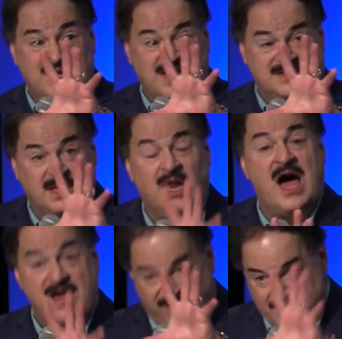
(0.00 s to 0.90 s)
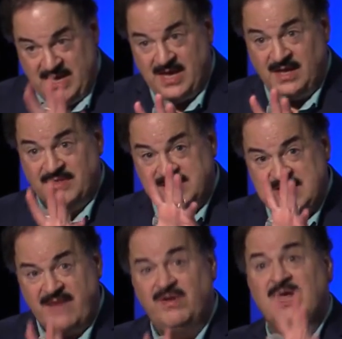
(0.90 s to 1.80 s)
It's a lie from hell. The
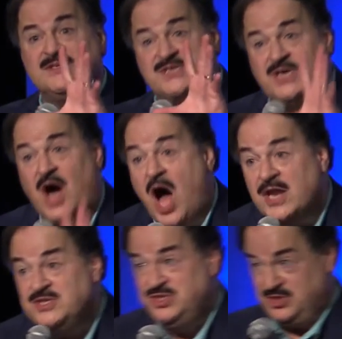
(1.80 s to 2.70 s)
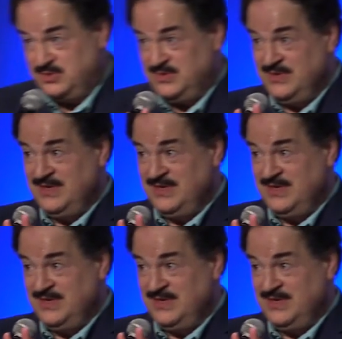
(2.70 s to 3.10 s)
devil has conned you,